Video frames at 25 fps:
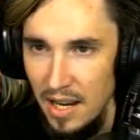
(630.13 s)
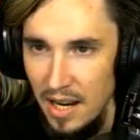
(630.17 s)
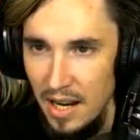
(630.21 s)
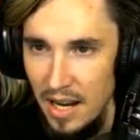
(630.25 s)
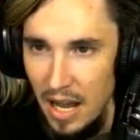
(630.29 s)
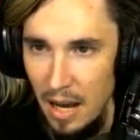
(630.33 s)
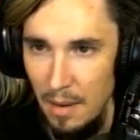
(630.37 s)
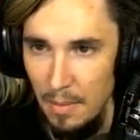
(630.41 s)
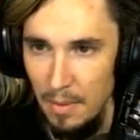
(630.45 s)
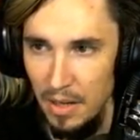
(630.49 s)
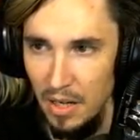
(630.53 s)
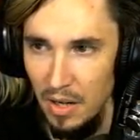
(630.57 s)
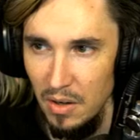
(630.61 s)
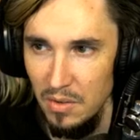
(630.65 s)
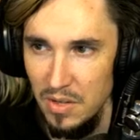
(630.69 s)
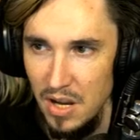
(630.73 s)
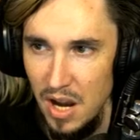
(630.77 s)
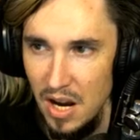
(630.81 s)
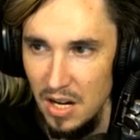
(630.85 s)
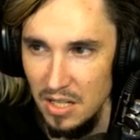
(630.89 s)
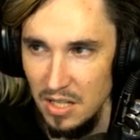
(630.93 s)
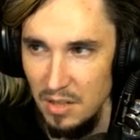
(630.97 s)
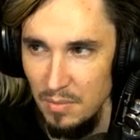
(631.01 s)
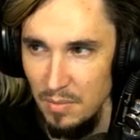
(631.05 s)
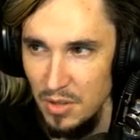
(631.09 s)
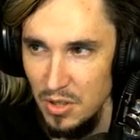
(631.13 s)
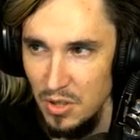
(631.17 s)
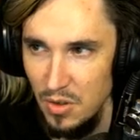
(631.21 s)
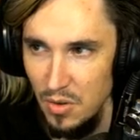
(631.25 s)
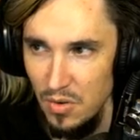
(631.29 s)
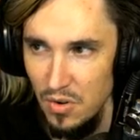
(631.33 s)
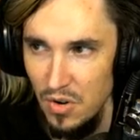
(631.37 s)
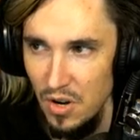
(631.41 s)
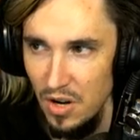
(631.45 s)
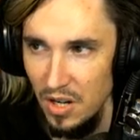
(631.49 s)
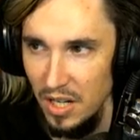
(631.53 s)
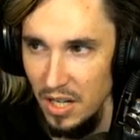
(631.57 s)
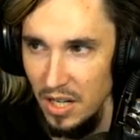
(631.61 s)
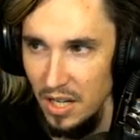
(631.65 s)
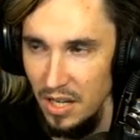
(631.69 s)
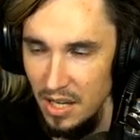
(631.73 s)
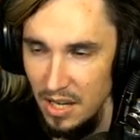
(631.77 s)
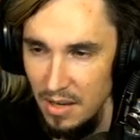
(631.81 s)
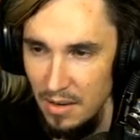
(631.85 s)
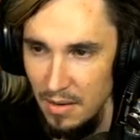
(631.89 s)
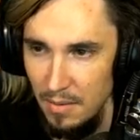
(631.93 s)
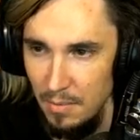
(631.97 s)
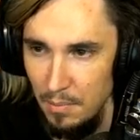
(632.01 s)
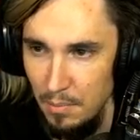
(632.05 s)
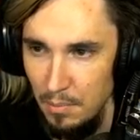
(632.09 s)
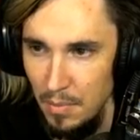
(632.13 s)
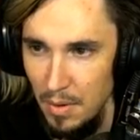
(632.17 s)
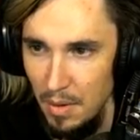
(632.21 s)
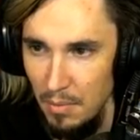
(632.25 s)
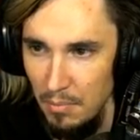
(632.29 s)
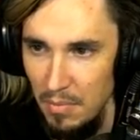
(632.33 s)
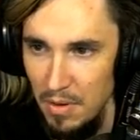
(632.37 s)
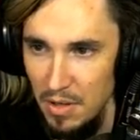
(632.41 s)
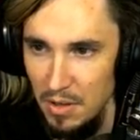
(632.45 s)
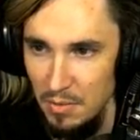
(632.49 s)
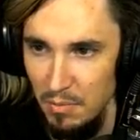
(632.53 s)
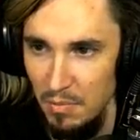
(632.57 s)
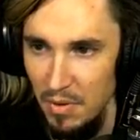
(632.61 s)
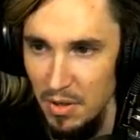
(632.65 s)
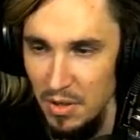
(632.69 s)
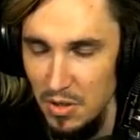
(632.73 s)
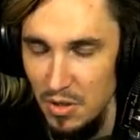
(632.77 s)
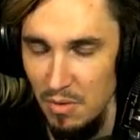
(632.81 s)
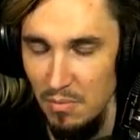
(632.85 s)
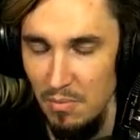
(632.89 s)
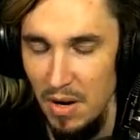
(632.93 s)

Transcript: Now I'm gonna go talk to Mr. Nook, Mr.